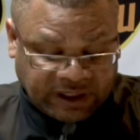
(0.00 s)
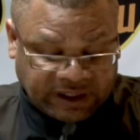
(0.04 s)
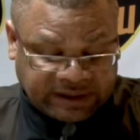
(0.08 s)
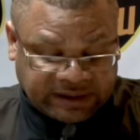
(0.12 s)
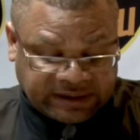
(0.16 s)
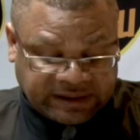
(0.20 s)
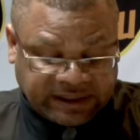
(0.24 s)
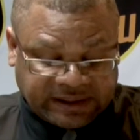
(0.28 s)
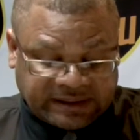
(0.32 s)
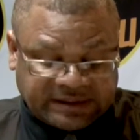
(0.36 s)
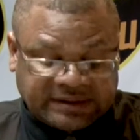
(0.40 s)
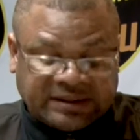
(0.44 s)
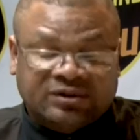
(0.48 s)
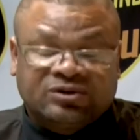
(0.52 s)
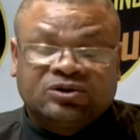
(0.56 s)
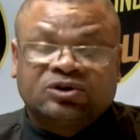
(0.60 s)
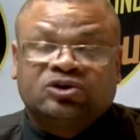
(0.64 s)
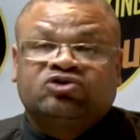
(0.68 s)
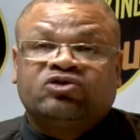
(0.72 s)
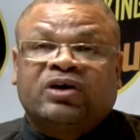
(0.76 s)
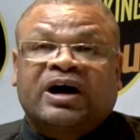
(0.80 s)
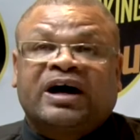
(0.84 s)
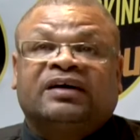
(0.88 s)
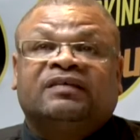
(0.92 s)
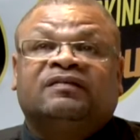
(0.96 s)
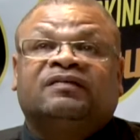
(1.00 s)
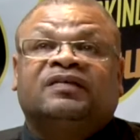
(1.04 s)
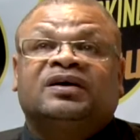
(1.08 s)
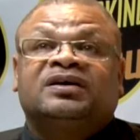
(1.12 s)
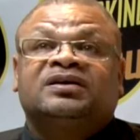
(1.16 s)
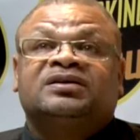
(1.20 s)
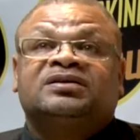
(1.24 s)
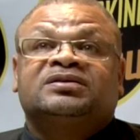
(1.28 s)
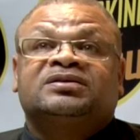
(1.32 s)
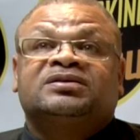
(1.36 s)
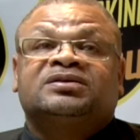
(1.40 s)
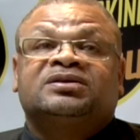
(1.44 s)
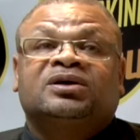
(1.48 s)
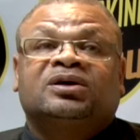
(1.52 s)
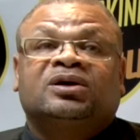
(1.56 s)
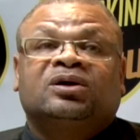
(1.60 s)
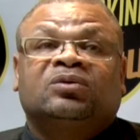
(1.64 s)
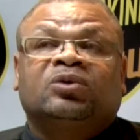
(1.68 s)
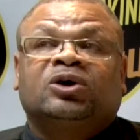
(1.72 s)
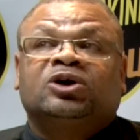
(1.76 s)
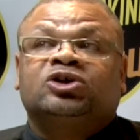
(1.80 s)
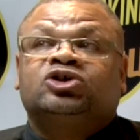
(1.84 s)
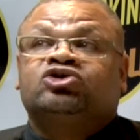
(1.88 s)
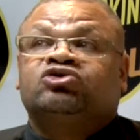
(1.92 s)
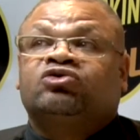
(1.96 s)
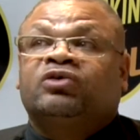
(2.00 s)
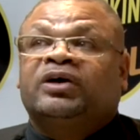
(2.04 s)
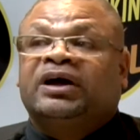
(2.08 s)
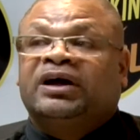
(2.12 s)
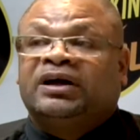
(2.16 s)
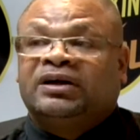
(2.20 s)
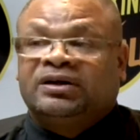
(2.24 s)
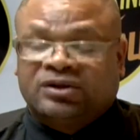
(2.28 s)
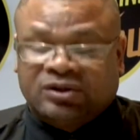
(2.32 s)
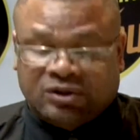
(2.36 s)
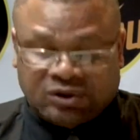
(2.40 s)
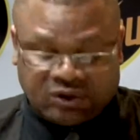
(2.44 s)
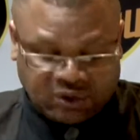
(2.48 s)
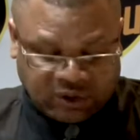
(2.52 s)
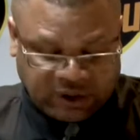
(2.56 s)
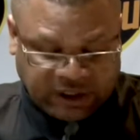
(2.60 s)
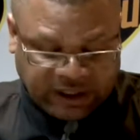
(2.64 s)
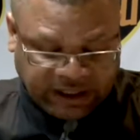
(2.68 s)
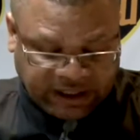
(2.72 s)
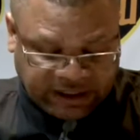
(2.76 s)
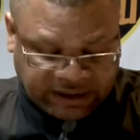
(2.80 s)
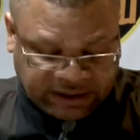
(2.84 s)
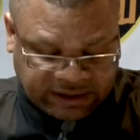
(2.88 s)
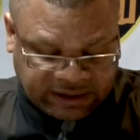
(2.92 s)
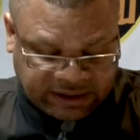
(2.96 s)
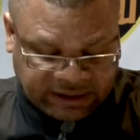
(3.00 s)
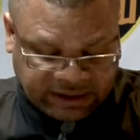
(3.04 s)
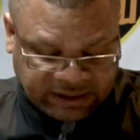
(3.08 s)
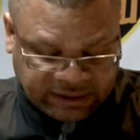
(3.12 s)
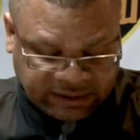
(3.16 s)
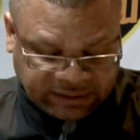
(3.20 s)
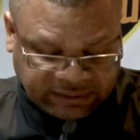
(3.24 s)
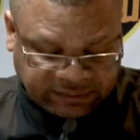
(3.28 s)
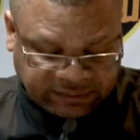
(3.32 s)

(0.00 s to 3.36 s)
62 drivers were trained to date.